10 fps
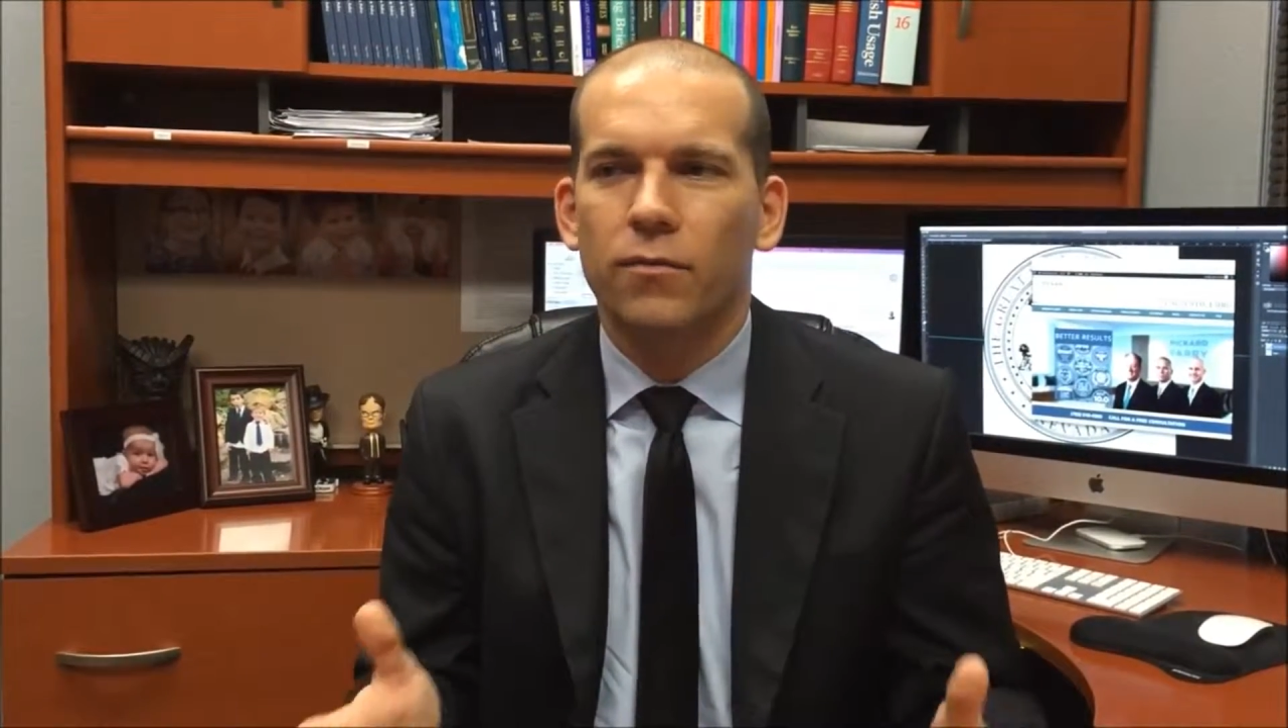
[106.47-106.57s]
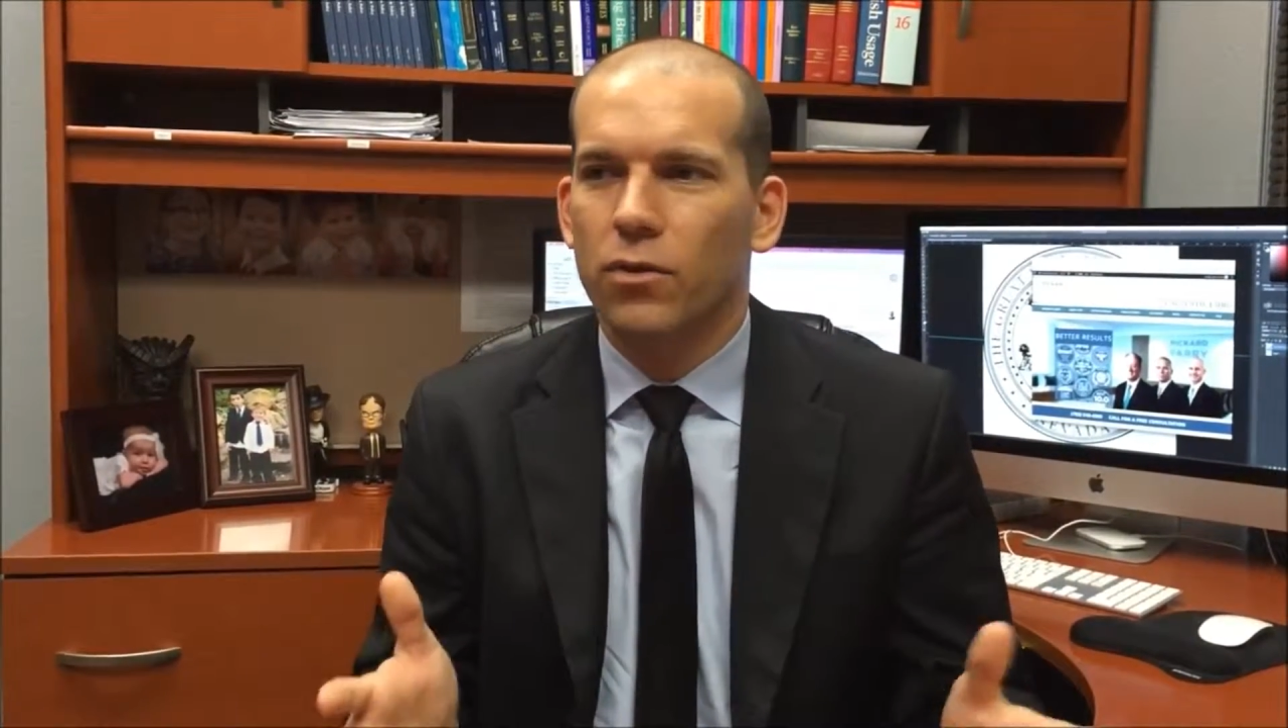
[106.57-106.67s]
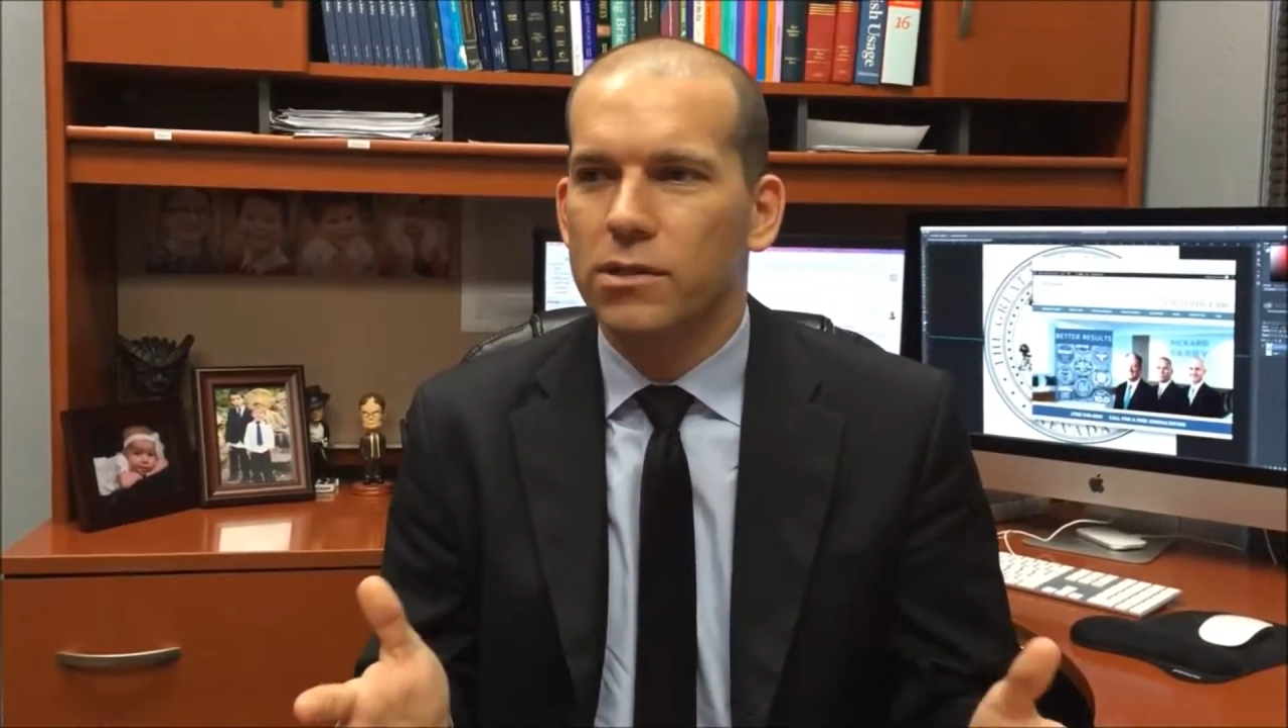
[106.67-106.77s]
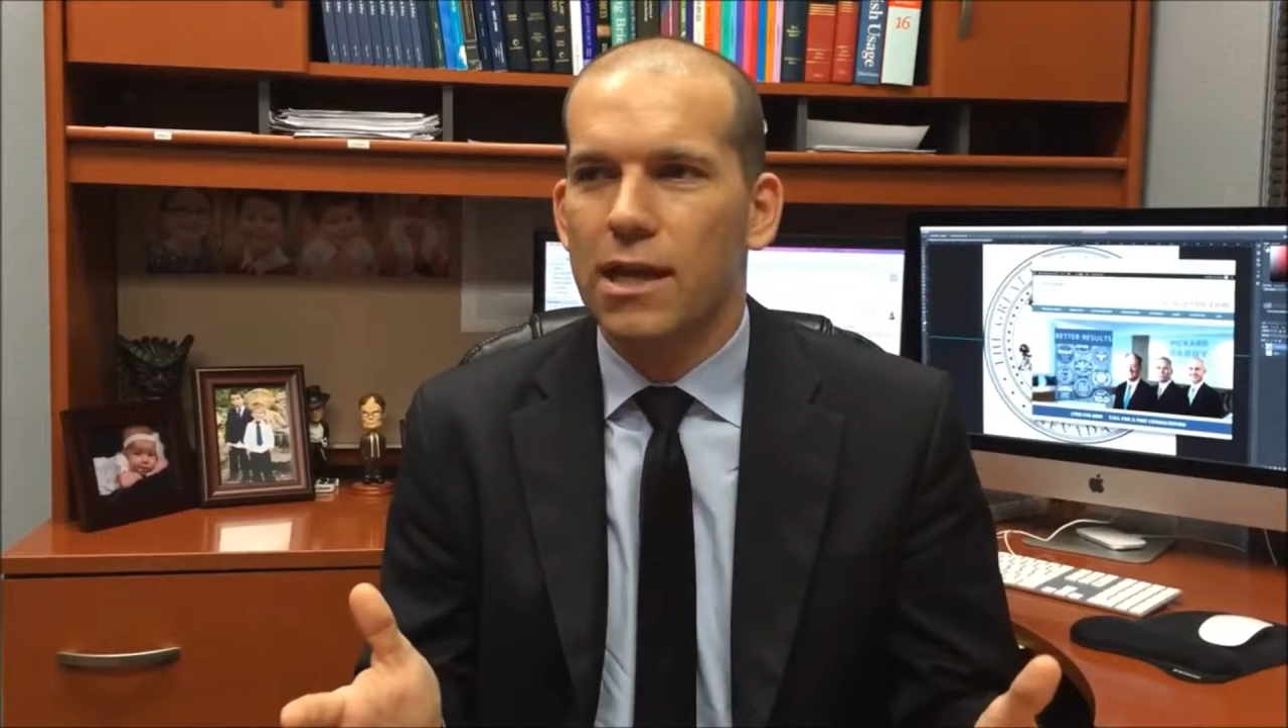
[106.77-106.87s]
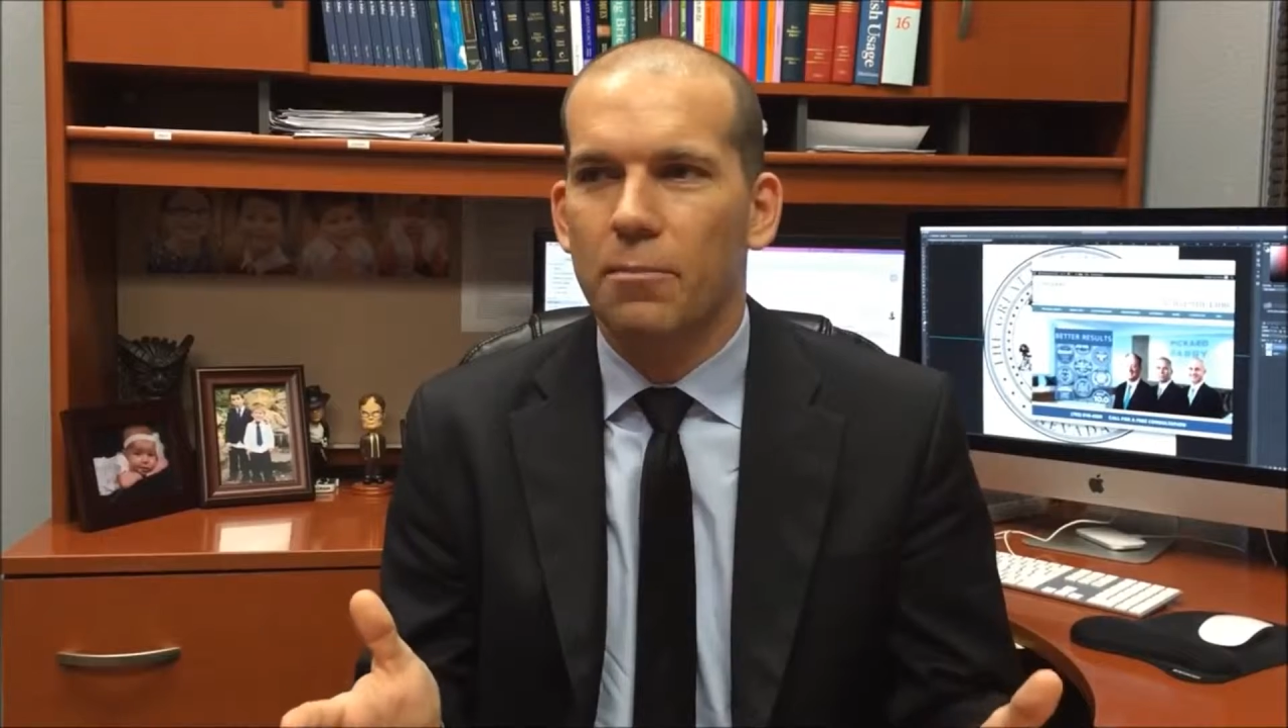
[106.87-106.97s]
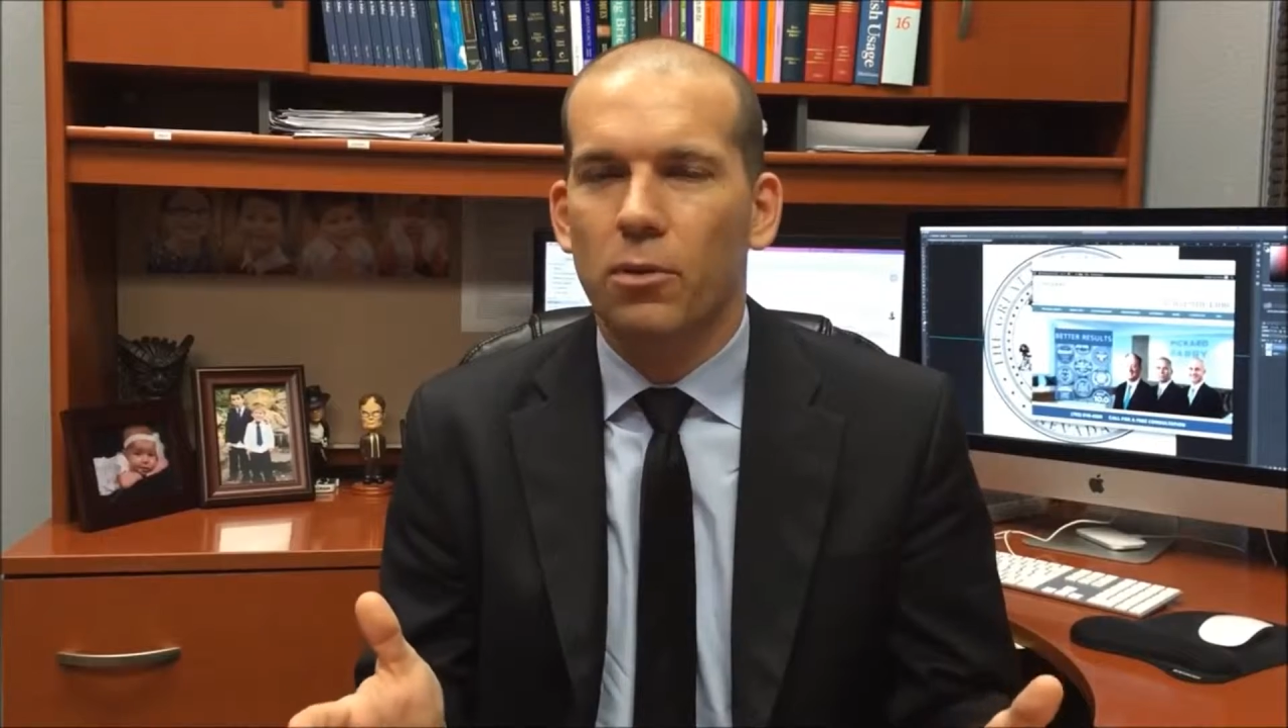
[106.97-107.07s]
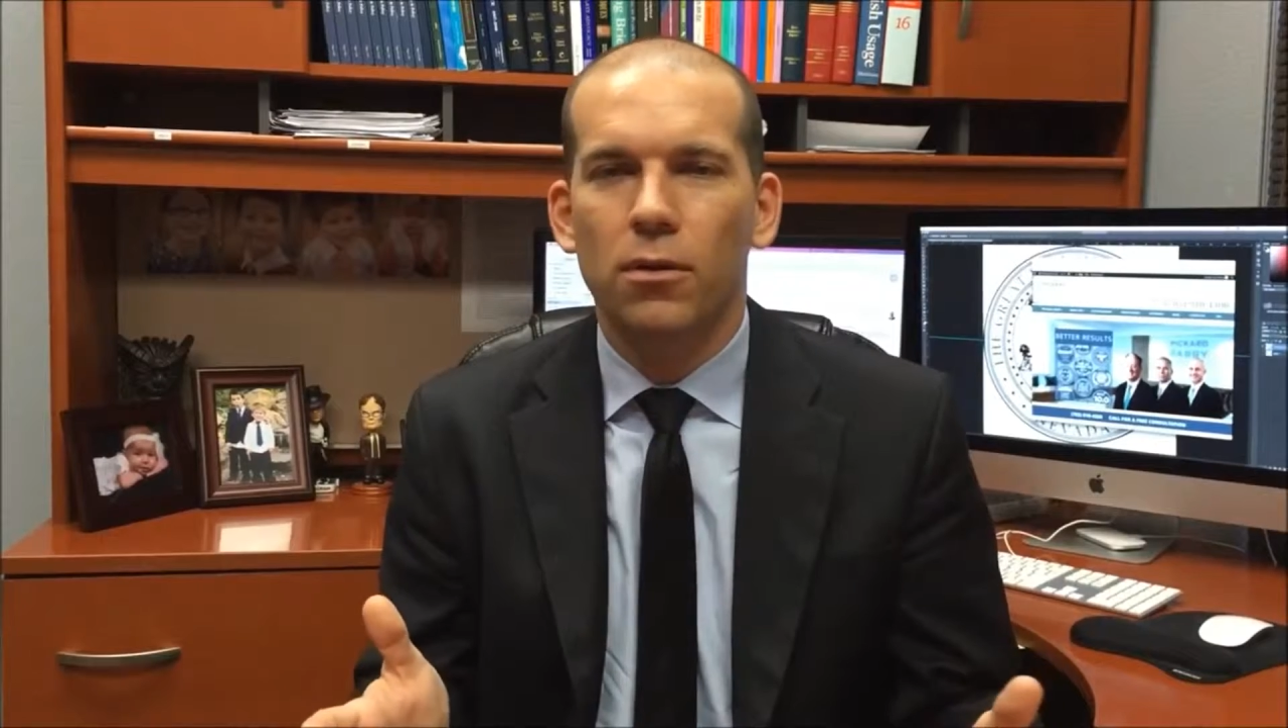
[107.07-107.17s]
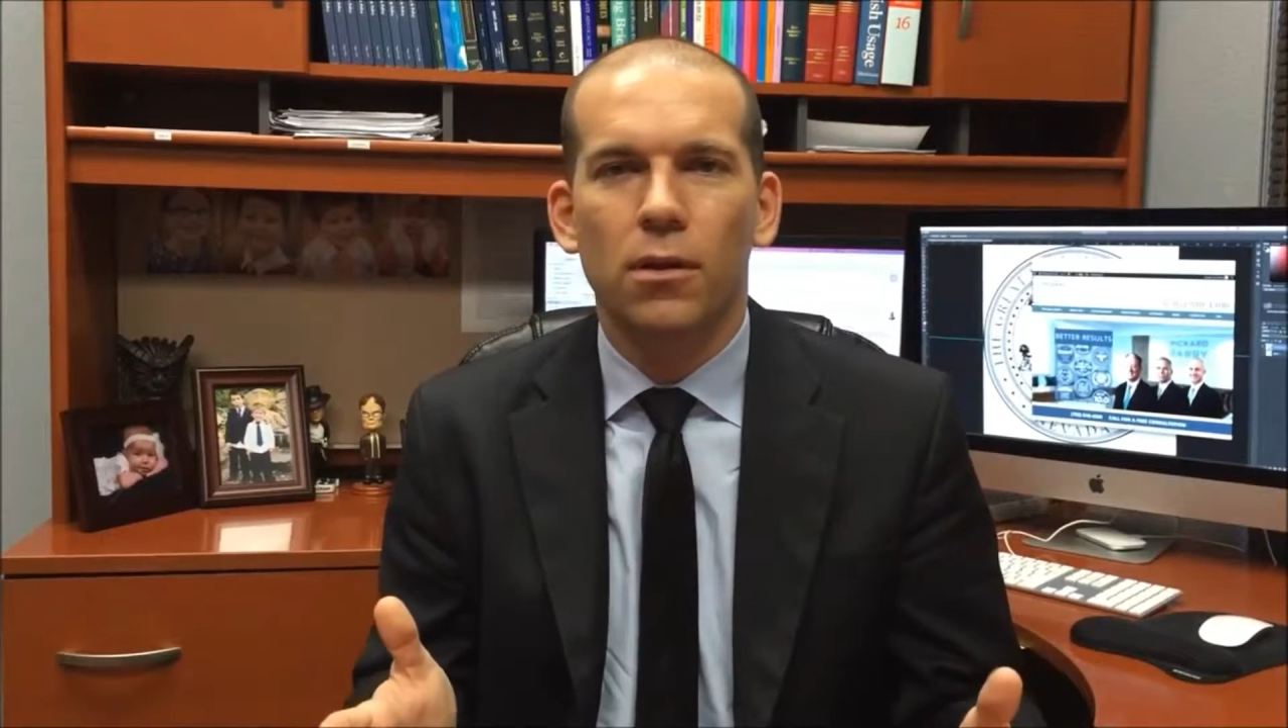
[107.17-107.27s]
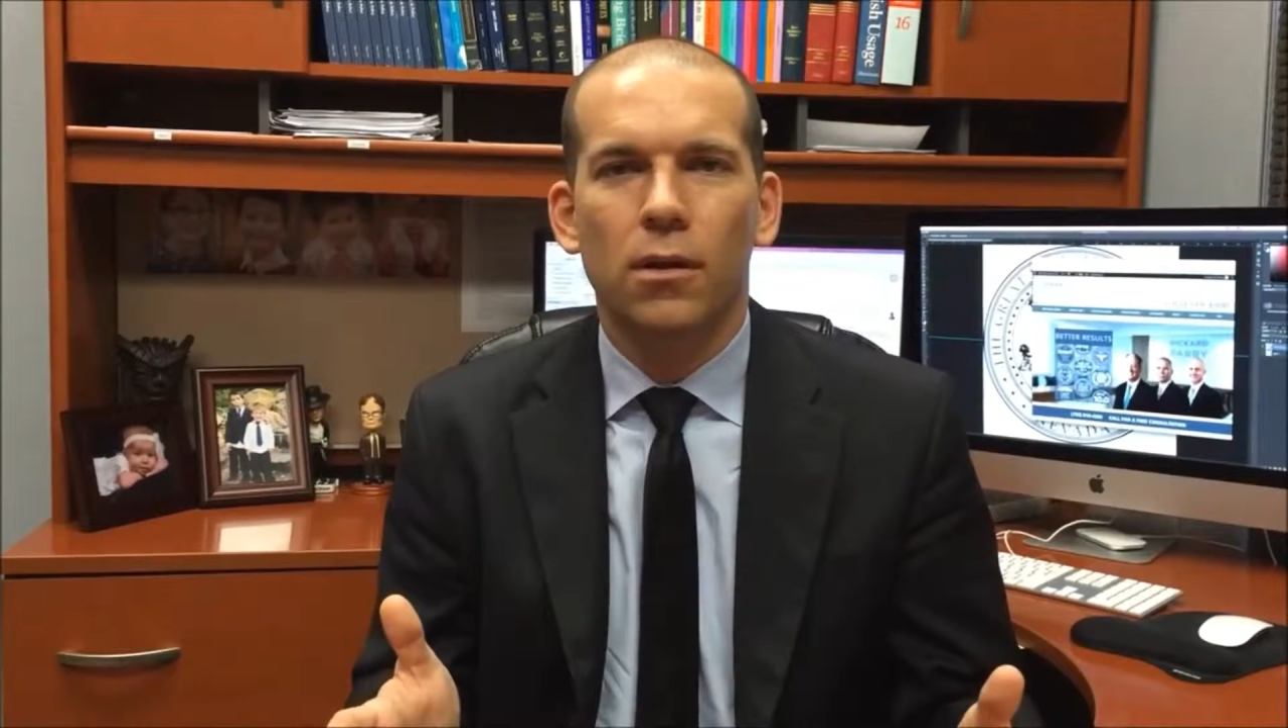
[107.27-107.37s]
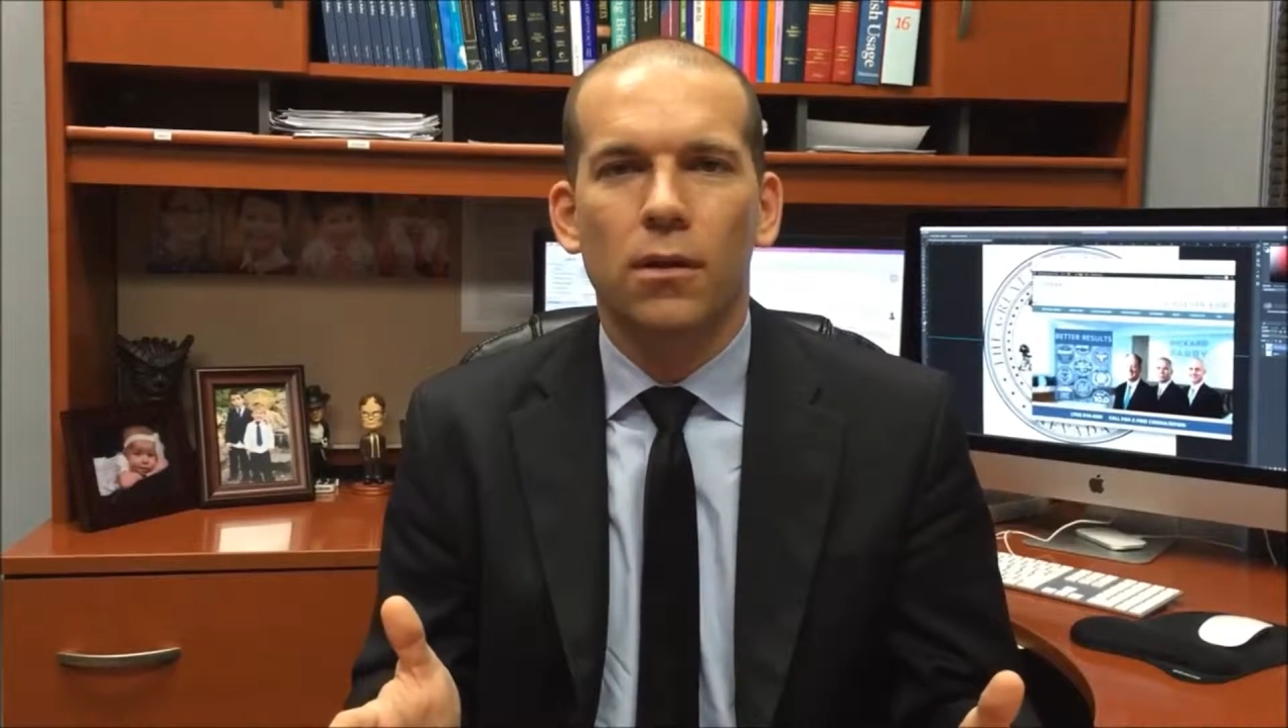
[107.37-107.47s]
For
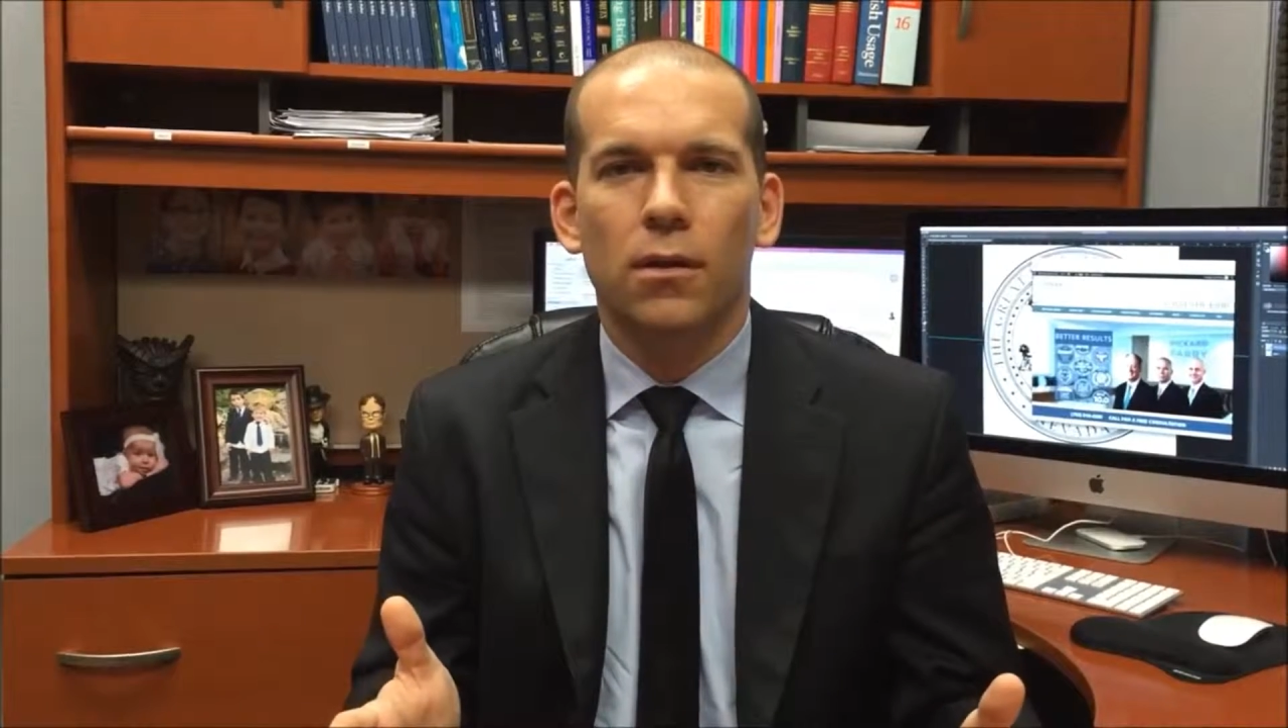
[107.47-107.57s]
example,